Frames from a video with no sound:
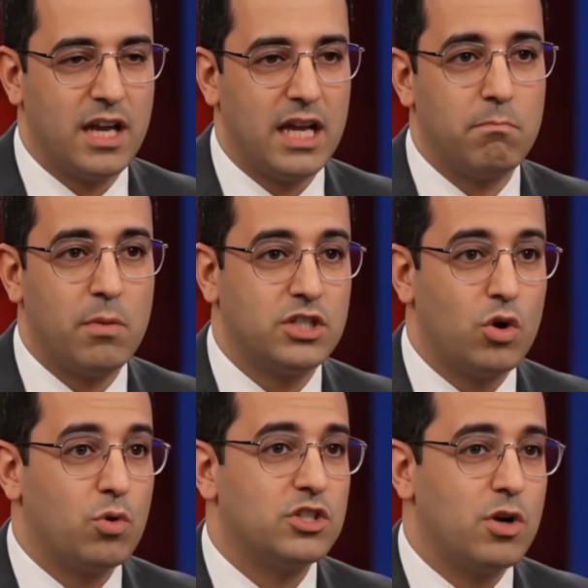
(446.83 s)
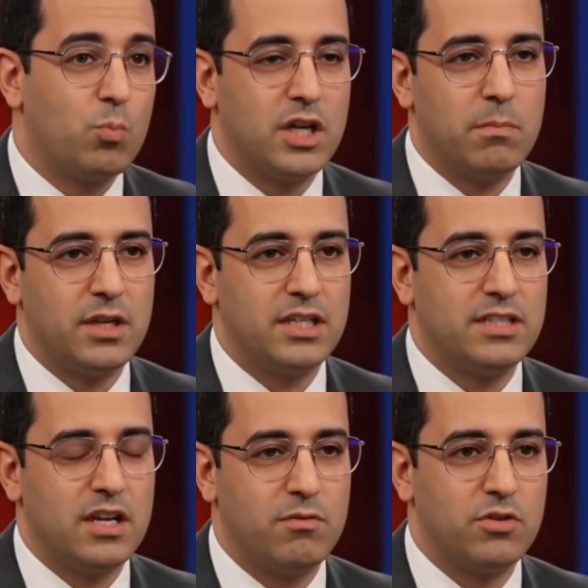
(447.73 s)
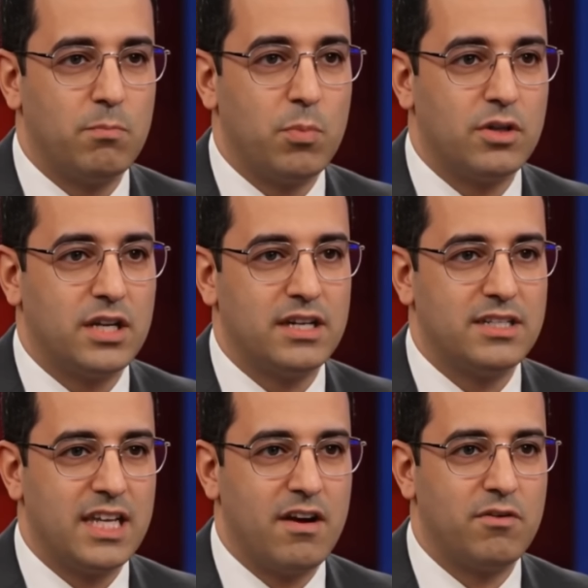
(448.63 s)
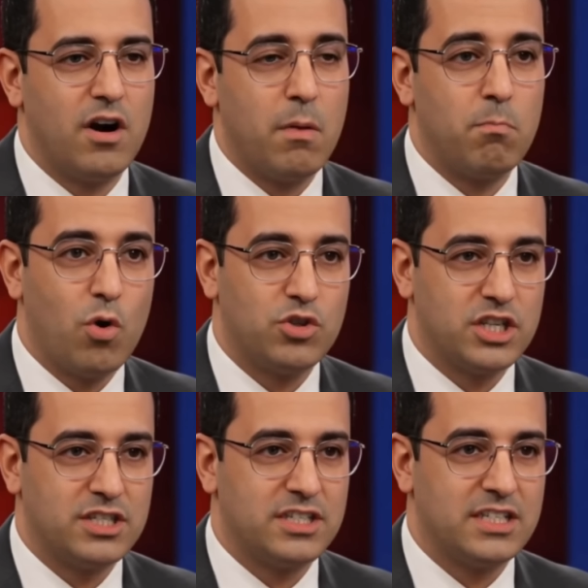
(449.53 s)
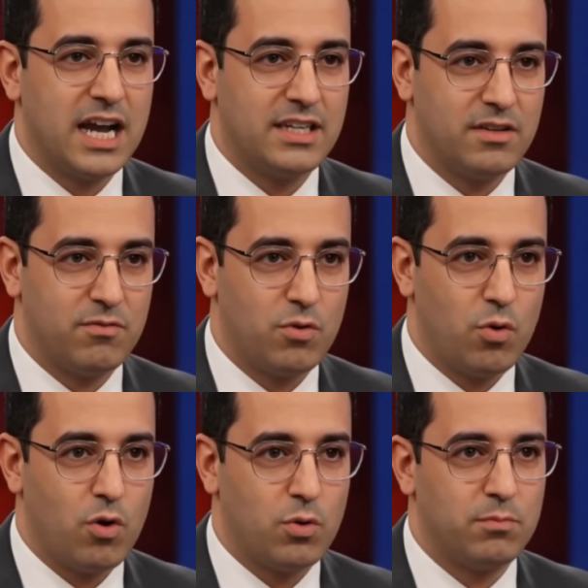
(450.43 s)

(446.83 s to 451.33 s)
it must also recommit itself to building a safer and more just society for all.